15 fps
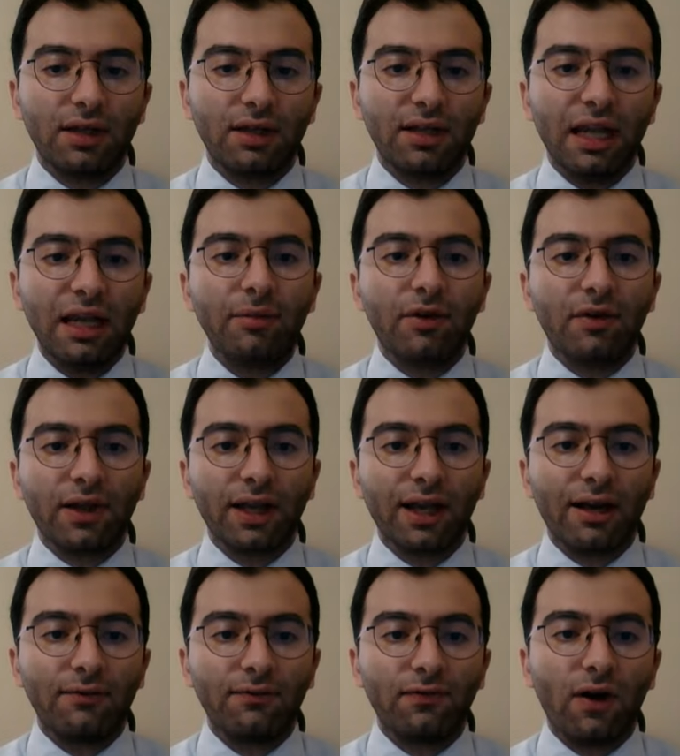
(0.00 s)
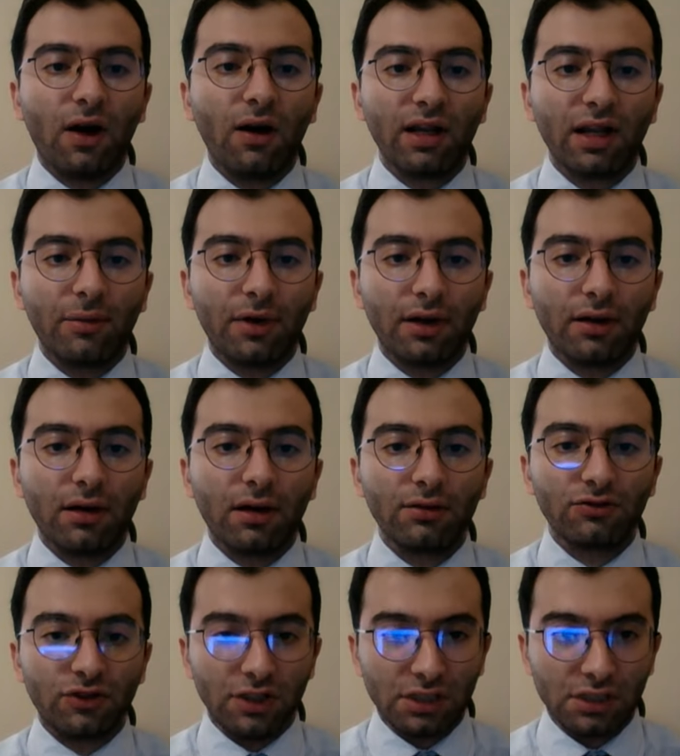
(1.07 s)
neighboring and far neighboring
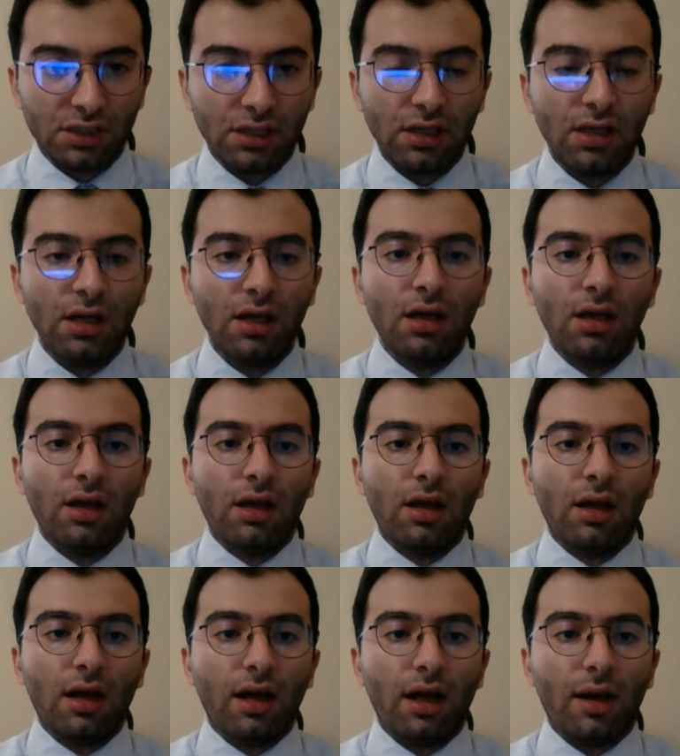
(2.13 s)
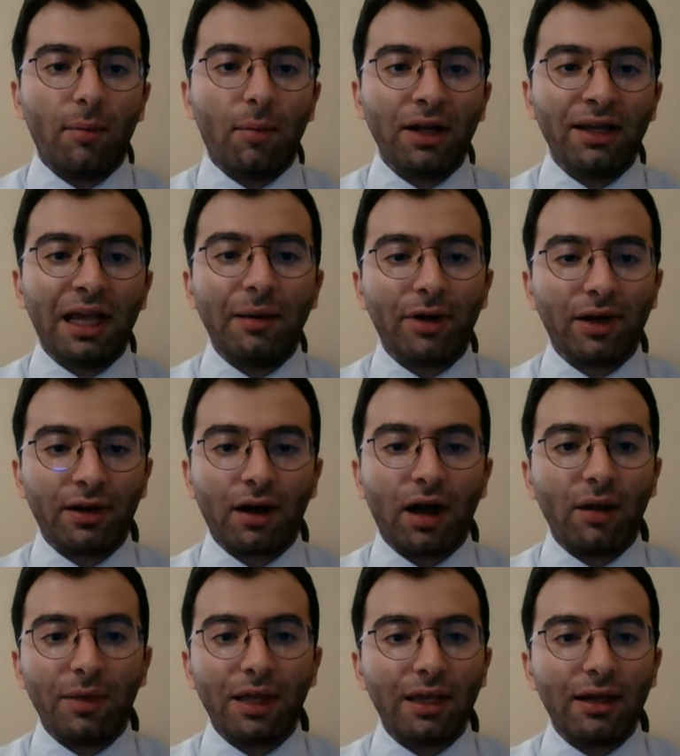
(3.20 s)
countries. Uh, by neighboring, I mean